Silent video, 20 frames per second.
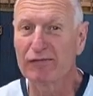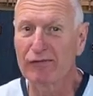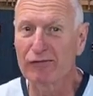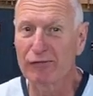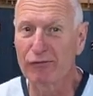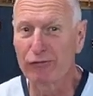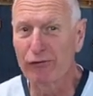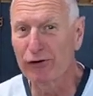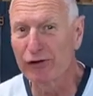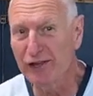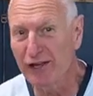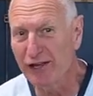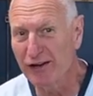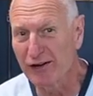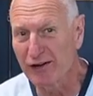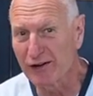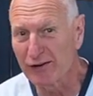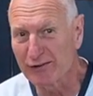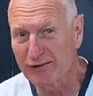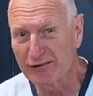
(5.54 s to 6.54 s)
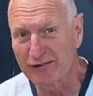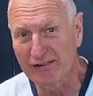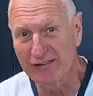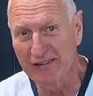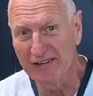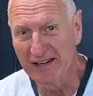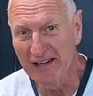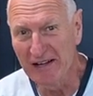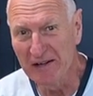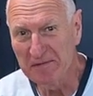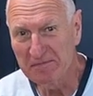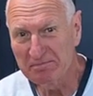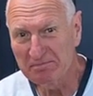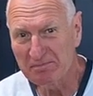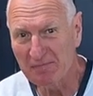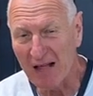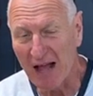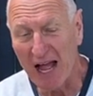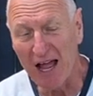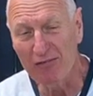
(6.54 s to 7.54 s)
for years,
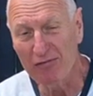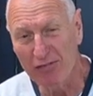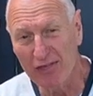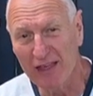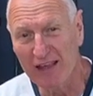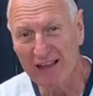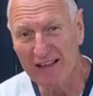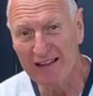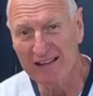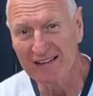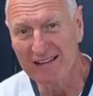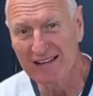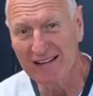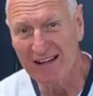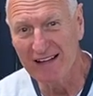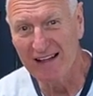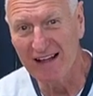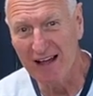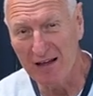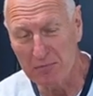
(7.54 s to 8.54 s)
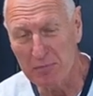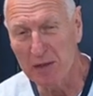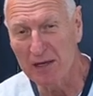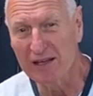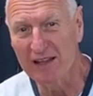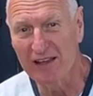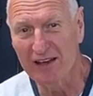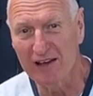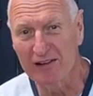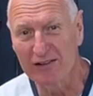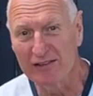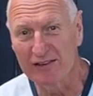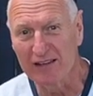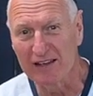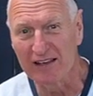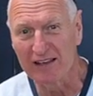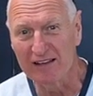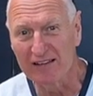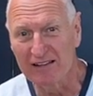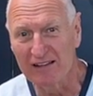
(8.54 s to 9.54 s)
I think I've been
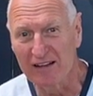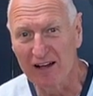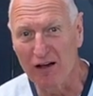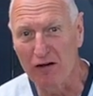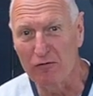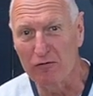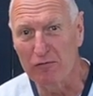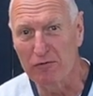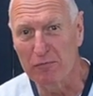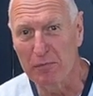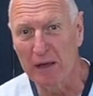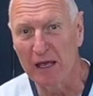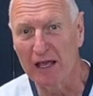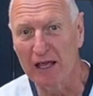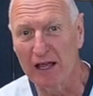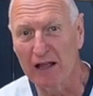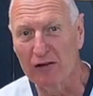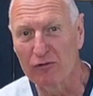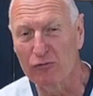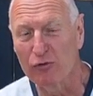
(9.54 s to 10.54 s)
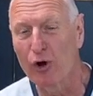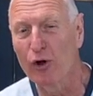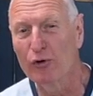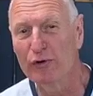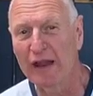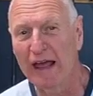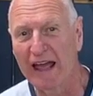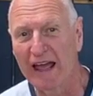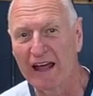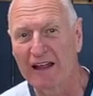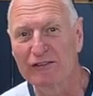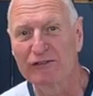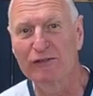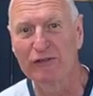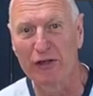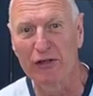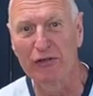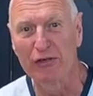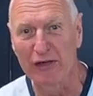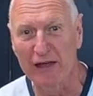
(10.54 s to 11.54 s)
guilty of being Rodin's
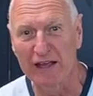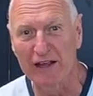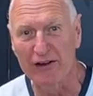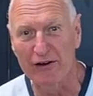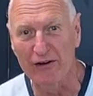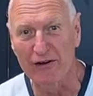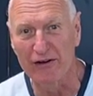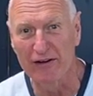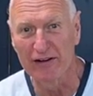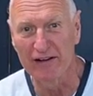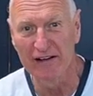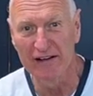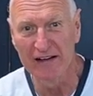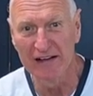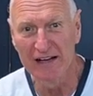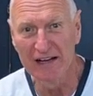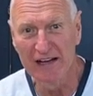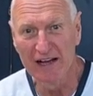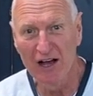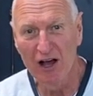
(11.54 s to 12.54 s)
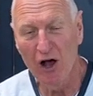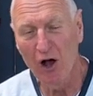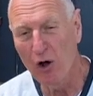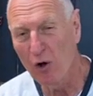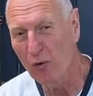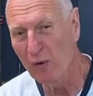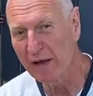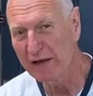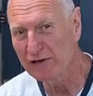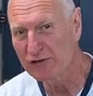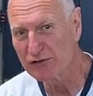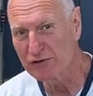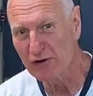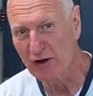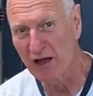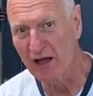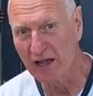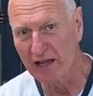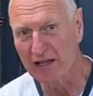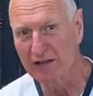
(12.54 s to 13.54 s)
the thinker, always
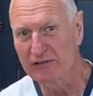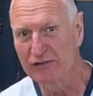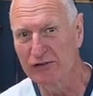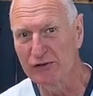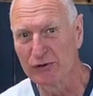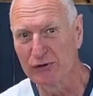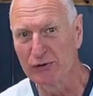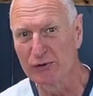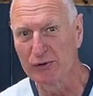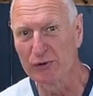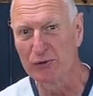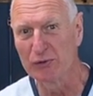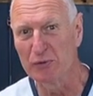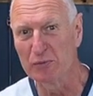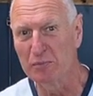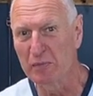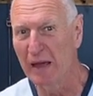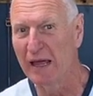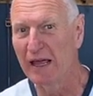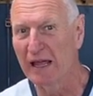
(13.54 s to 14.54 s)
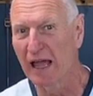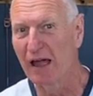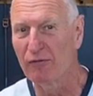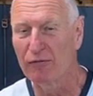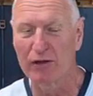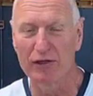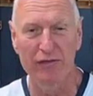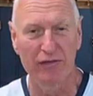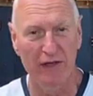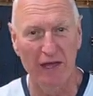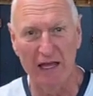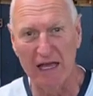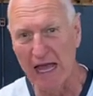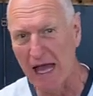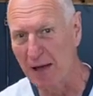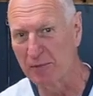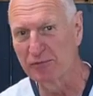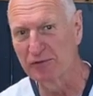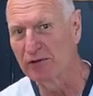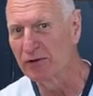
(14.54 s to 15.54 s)
trying to make everything
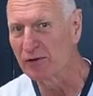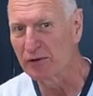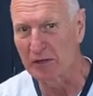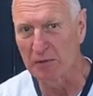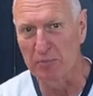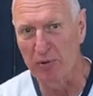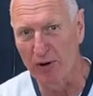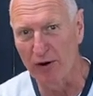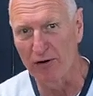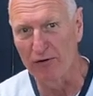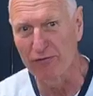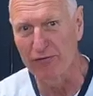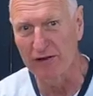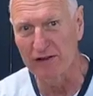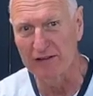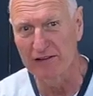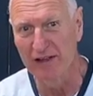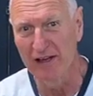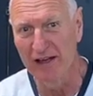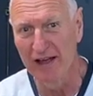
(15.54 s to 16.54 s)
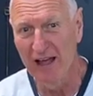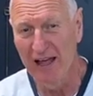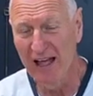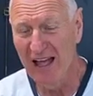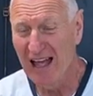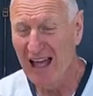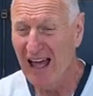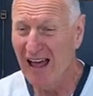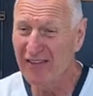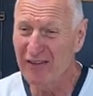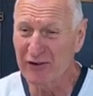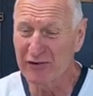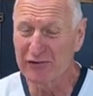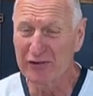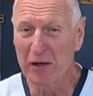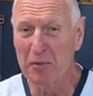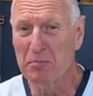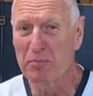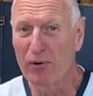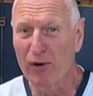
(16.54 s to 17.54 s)
absolutely perfect. And there's
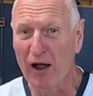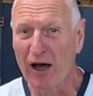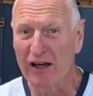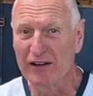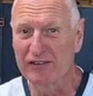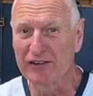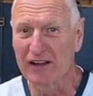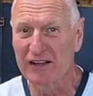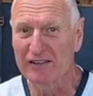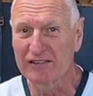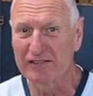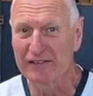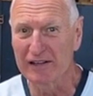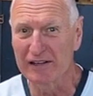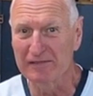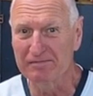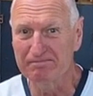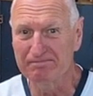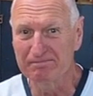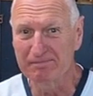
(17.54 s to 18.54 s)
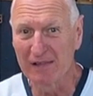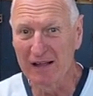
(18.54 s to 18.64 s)
some projects that